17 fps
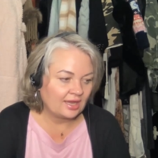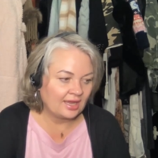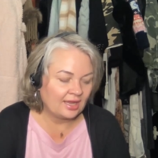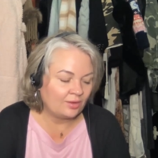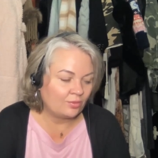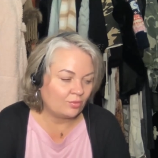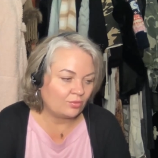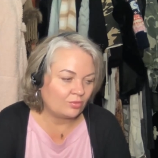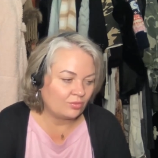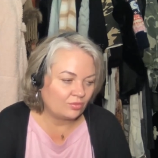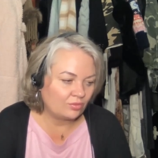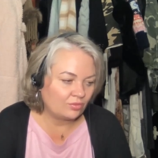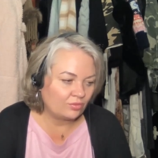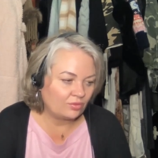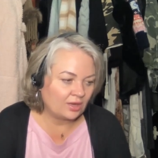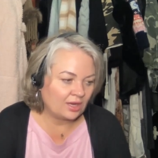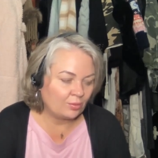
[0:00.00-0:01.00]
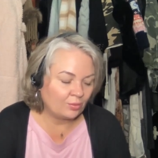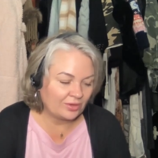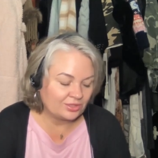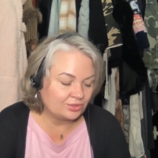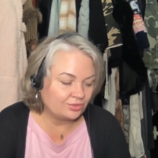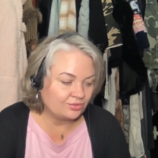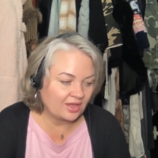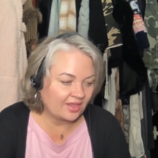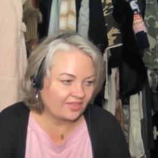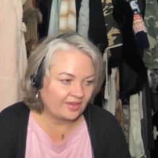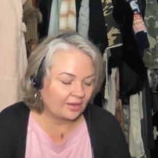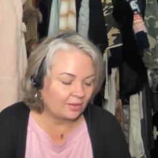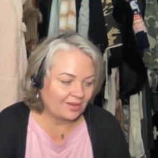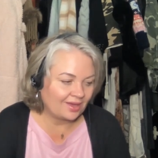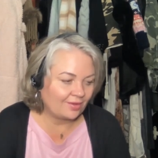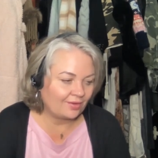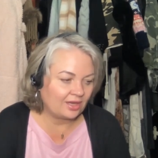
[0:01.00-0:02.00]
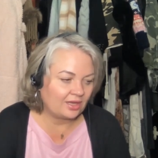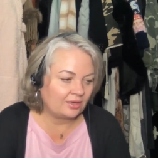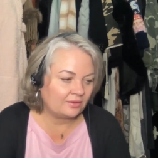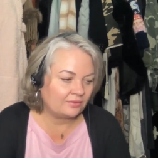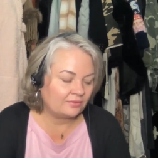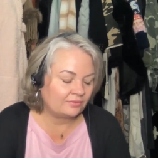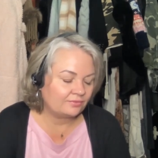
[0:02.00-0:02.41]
and we do nothing about it.